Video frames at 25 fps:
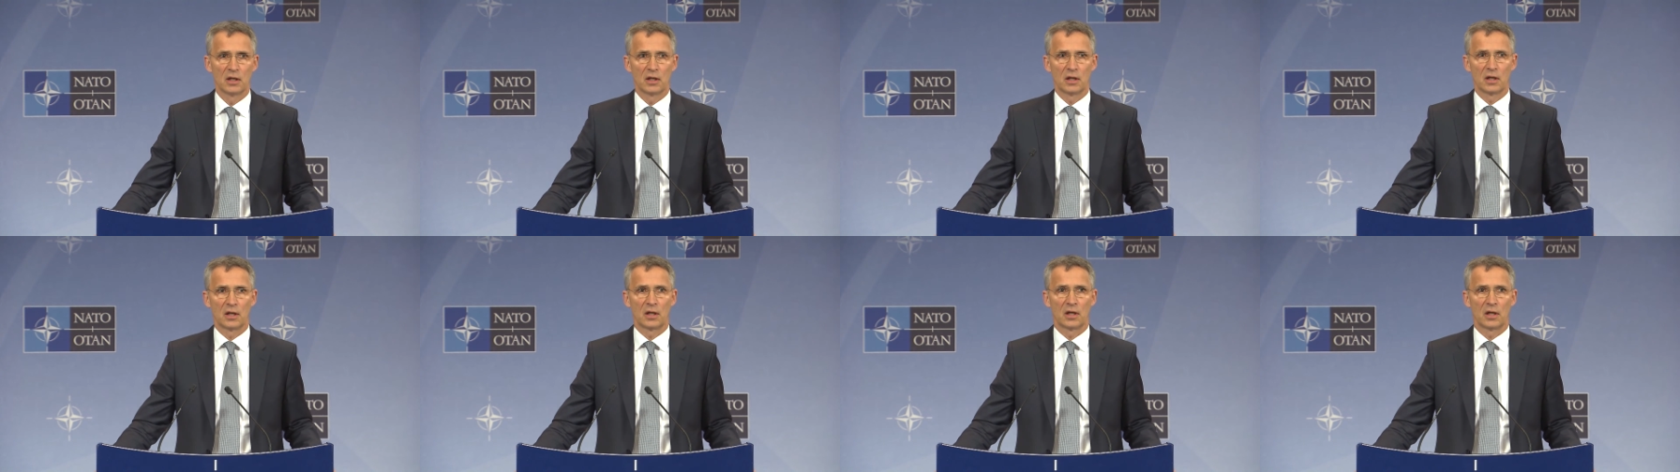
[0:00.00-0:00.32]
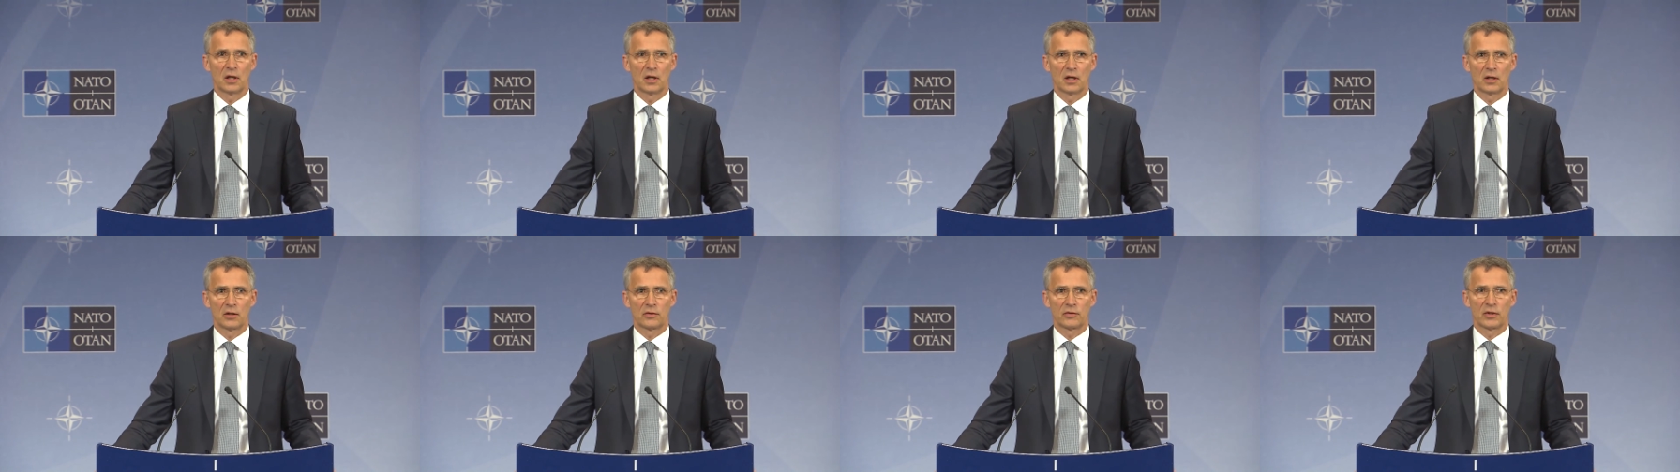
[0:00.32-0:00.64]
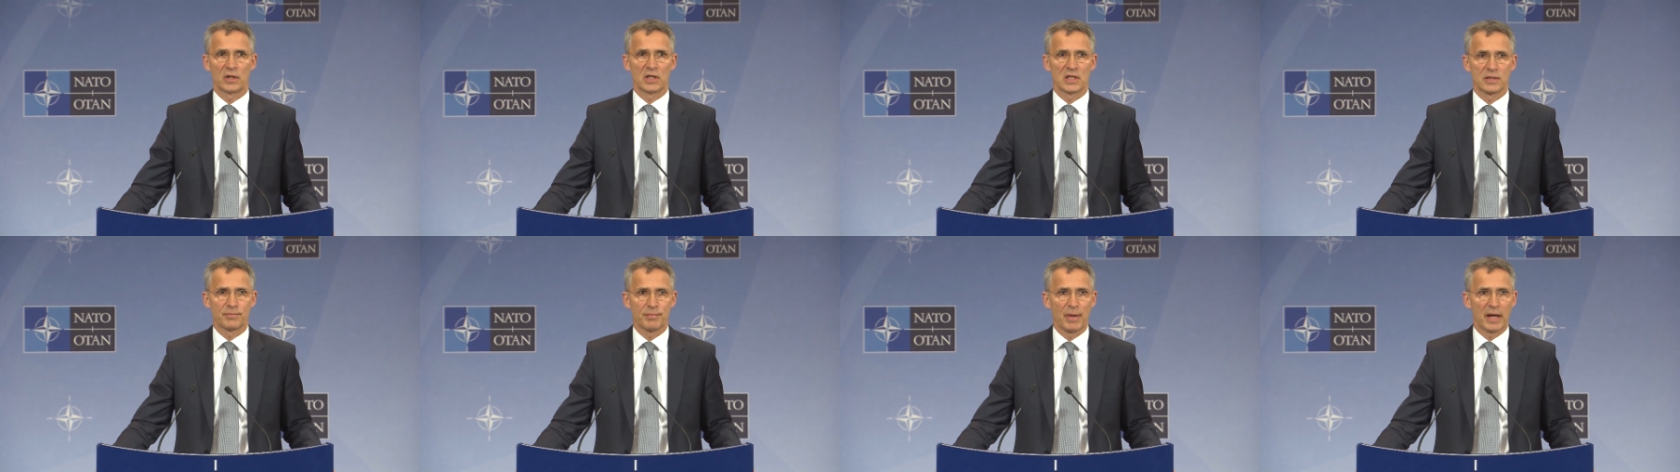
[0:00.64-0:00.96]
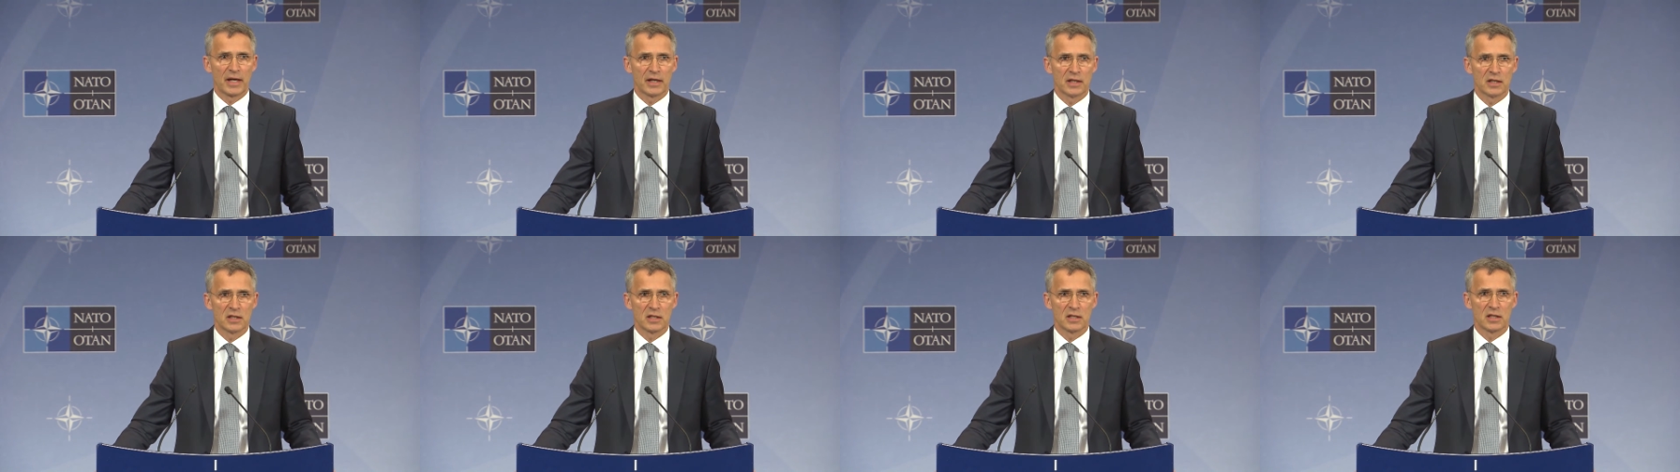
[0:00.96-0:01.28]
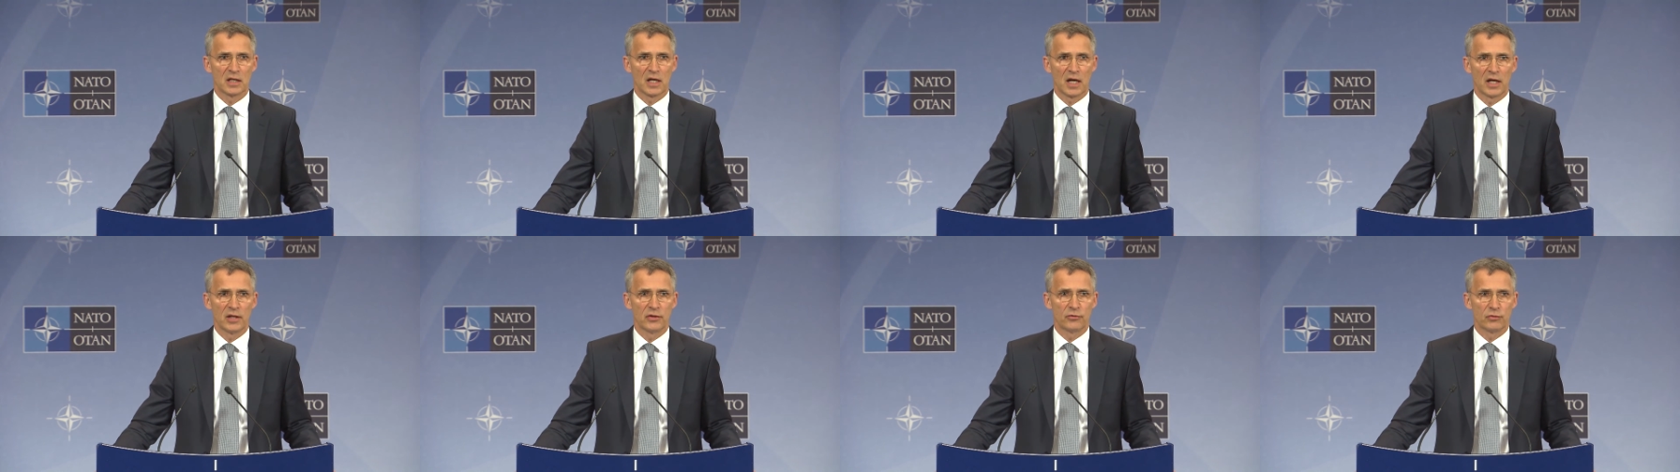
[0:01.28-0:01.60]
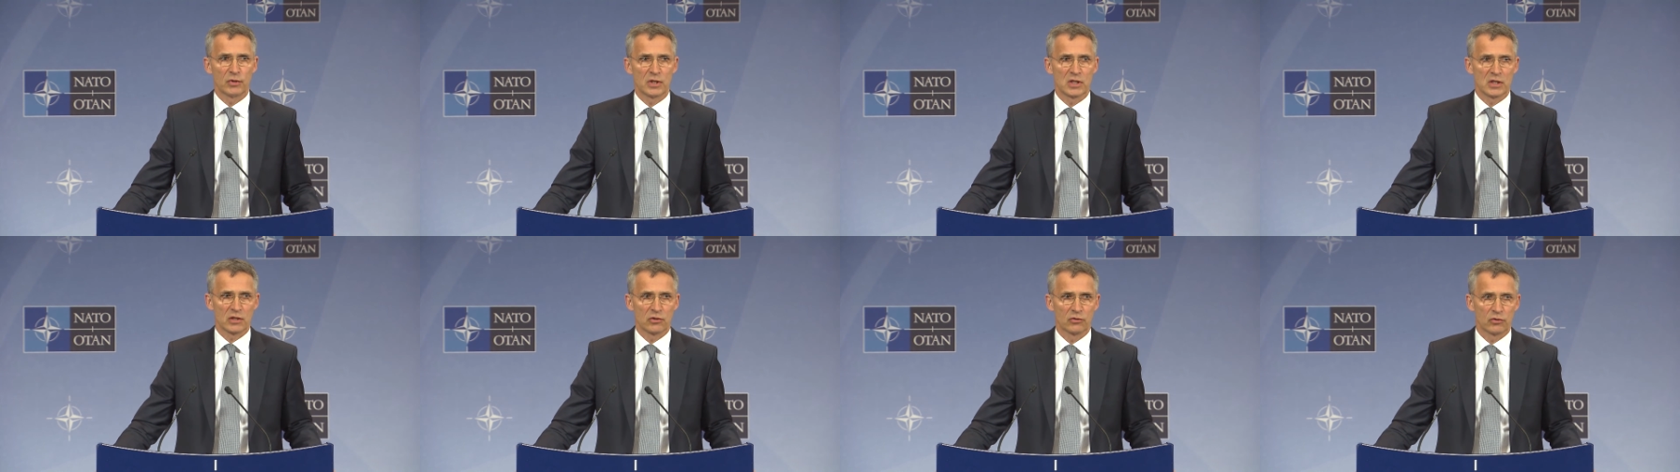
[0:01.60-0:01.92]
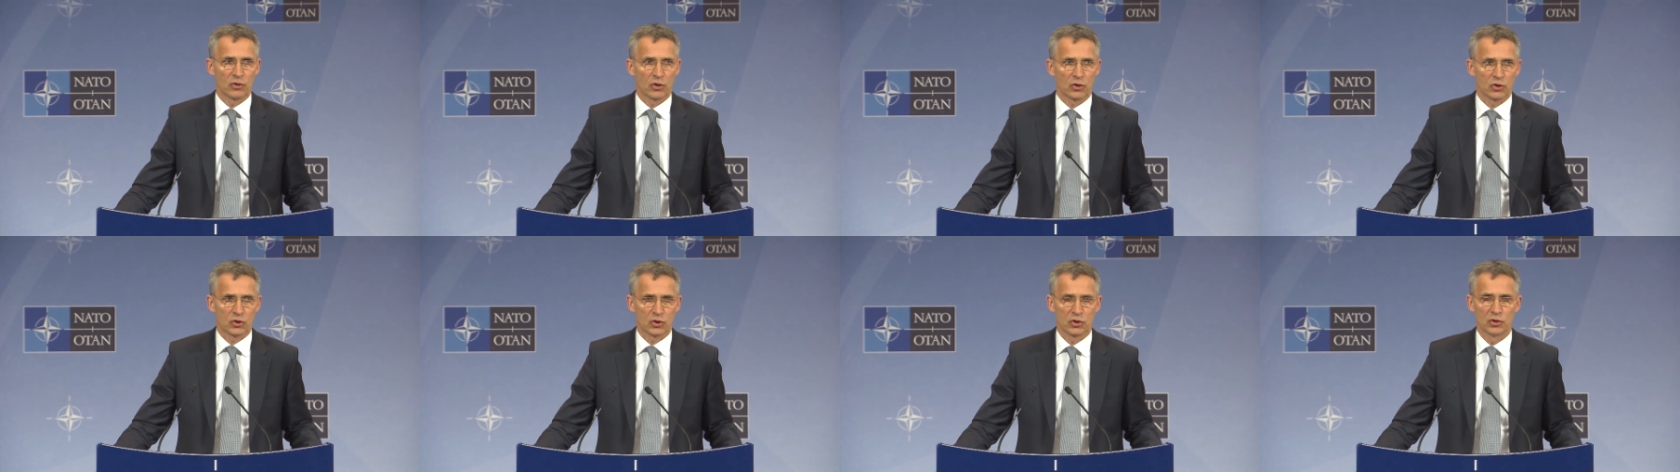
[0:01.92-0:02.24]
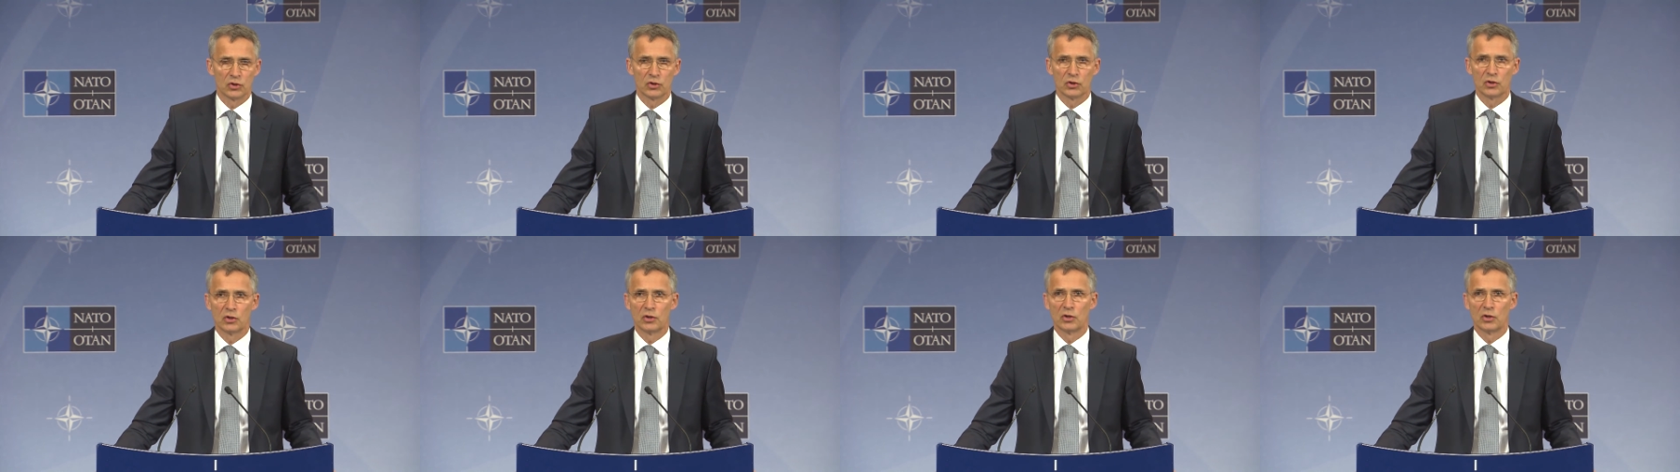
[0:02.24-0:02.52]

transparency and risk reduction.